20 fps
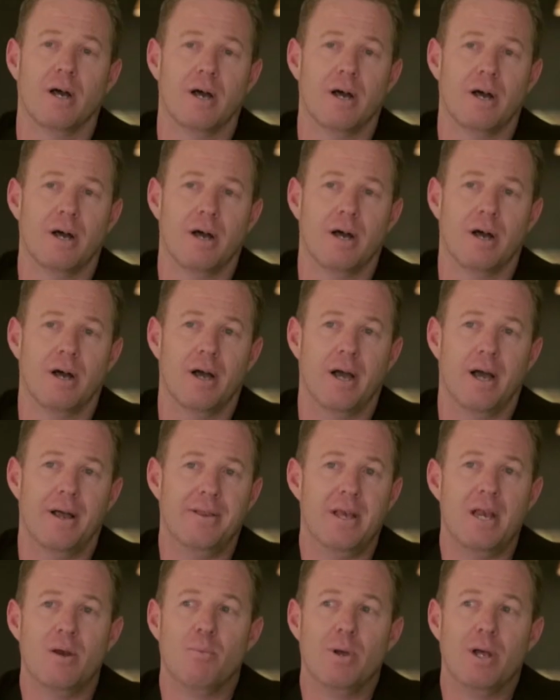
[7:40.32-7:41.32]
Uh, uh,
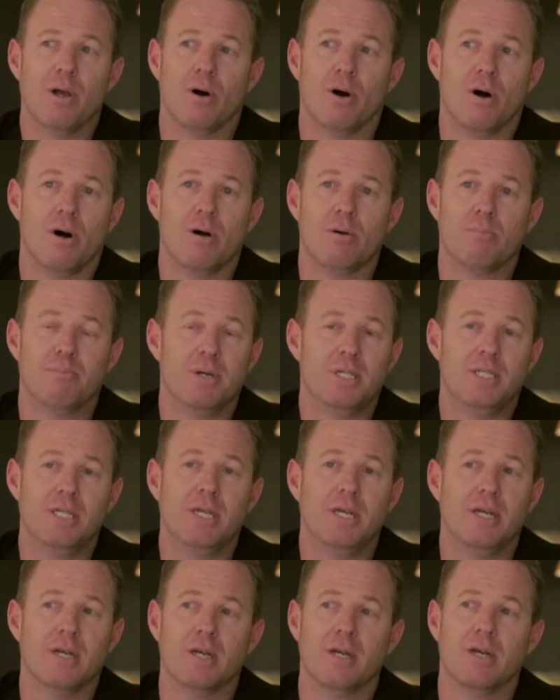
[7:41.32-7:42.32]
and then we are
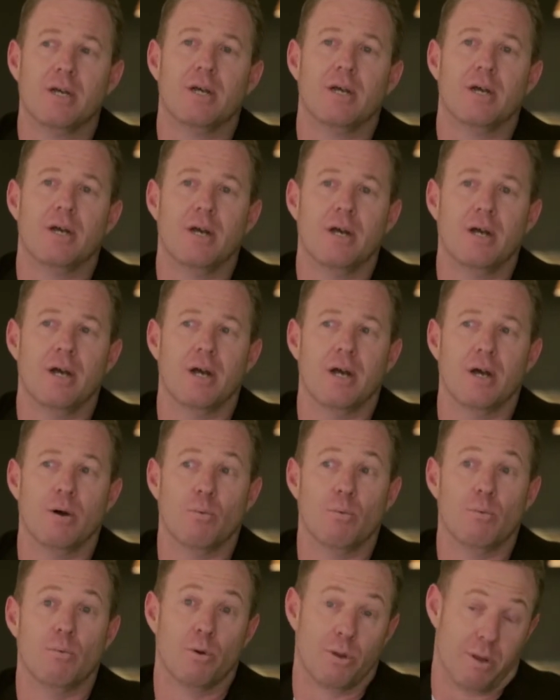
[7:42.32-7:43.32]
busy uh,
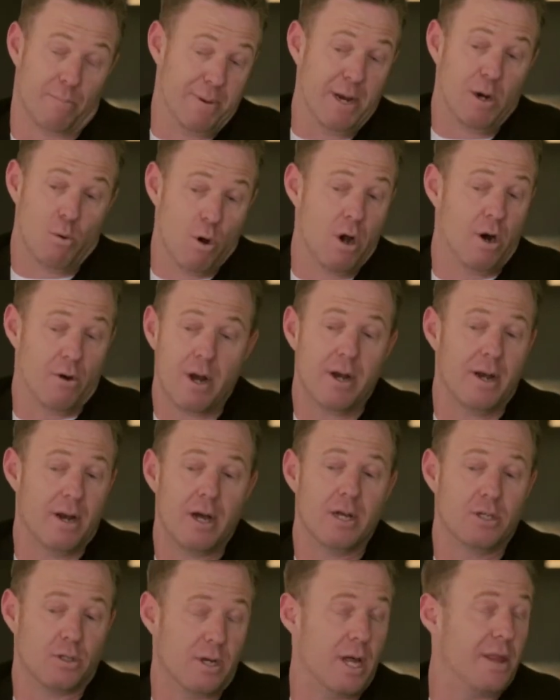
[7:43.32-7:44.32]
well, the big work right
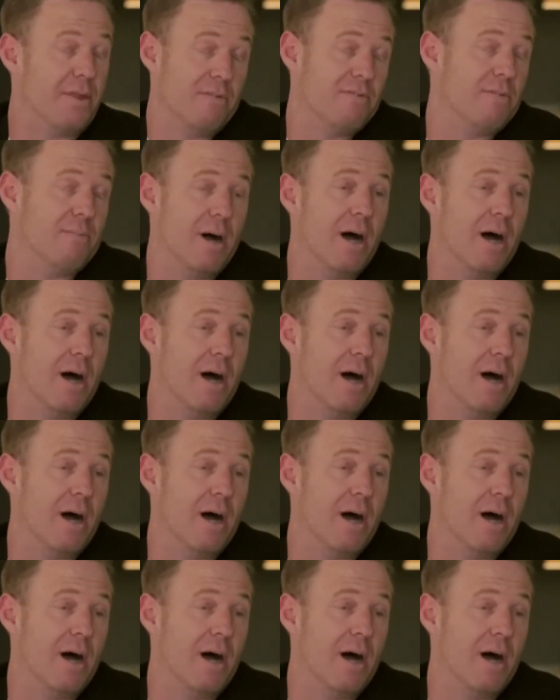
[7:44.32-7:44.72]
now is on nothing for